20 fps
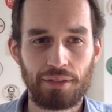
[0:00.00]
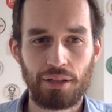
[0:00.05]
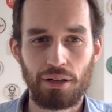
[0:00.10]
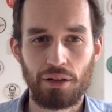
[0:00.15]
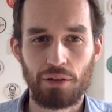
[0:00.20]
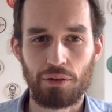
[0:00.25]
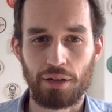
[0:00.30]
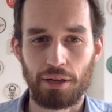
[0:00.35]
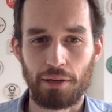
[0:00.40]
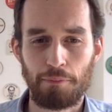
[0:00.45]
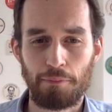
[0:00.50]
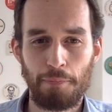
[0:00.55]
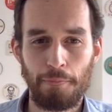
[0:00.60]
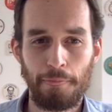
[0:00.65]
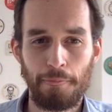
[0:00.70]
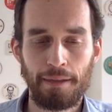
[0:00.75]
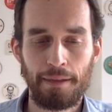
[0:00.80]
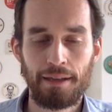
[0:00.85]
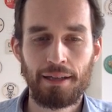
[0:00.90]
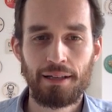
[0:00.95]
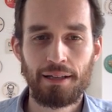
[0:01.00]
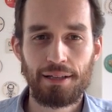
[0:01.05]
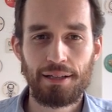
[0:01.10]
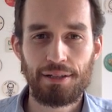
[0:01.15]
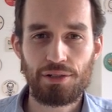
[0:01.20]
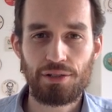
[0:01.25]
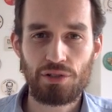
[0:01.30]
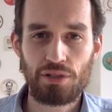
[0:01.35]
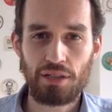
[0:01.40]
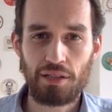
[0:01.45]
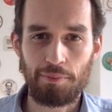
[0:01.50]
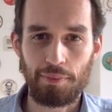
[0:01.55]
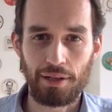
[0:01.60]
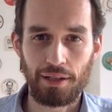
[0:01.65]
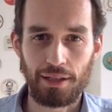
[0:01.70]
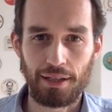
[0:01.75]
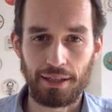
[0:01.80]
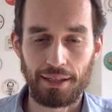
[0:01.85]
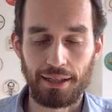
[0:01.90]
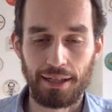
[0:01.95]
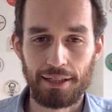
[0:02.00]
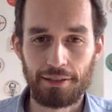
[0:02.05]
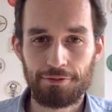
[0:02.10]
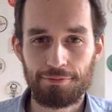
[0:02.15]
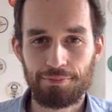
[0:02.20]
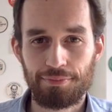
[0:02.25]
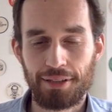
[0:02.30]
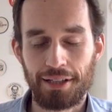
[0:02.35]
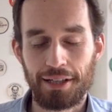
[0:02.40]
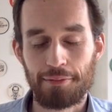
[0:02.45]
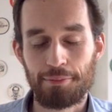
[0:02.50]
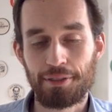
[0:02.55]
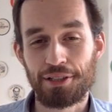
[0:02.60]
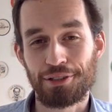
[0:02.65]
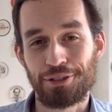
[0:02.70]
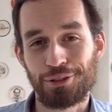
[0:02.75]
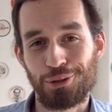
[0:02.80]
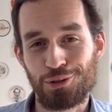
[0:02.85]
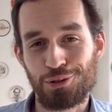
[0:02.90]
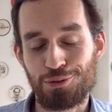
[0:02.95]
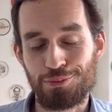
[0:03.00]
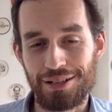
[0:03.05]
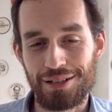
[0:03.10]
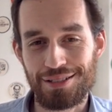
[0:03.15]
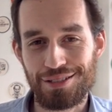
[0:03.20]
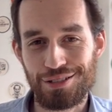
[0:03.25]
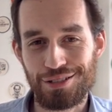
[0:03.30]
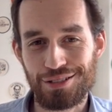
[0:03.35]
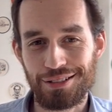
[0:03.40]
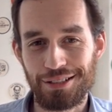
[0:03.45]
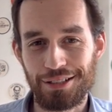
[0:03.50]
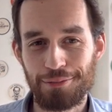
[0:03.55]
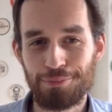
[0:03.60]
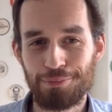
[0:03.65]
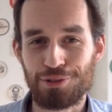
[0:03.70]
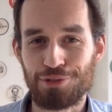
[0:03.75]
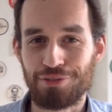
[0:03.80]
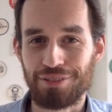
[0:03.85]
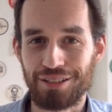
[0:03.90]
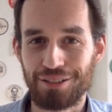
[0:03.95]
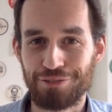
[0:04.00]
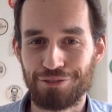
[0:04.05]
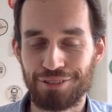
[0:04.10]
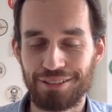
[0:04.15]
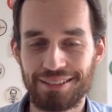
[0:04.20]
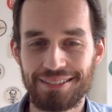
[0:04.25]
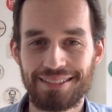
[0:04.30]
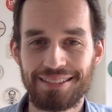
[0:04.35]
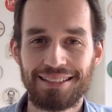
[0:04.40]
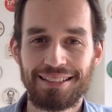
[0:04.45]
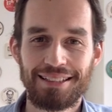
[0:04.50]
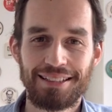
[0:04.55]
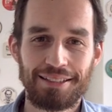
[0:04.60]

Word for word: Okay, here's an email I got. I'm in a Toastmasters club. It's very fun.